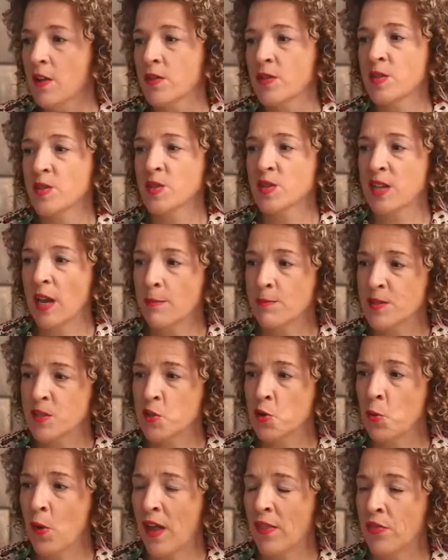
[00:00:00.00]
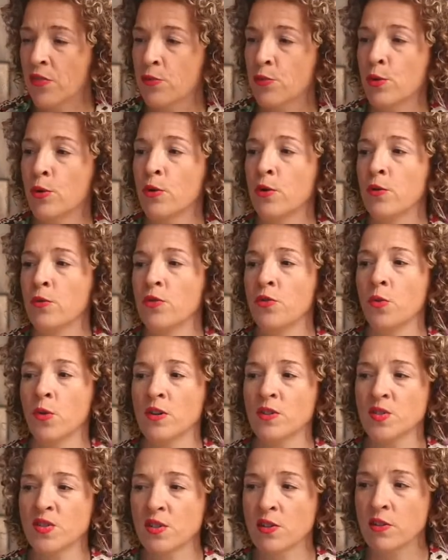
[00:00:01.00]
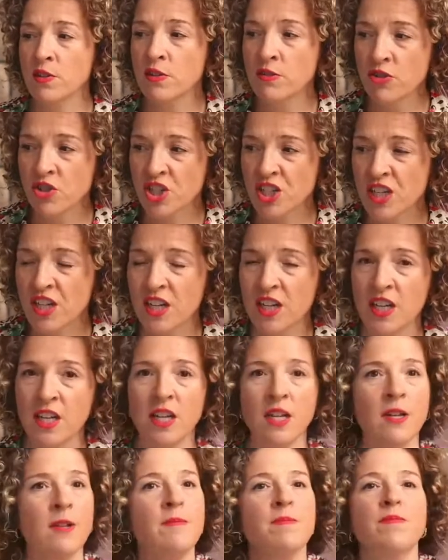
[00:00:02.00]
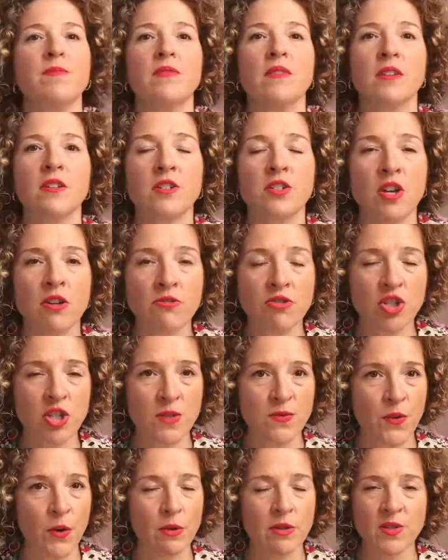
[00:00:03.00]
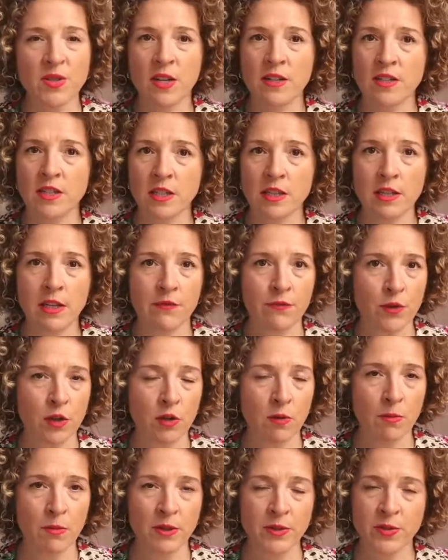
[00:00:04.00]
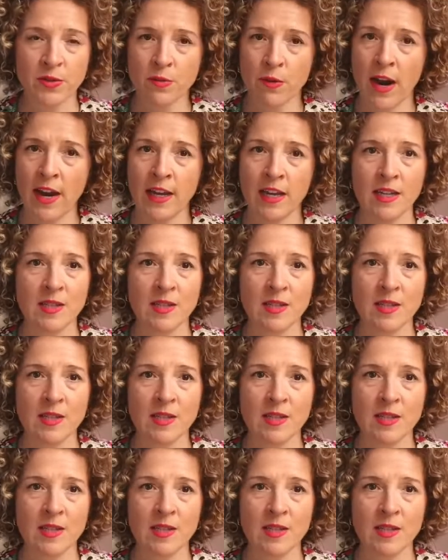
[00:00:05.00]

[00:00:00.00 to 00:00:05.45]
the steps you went through, your solution don't just focus on deliverables, right?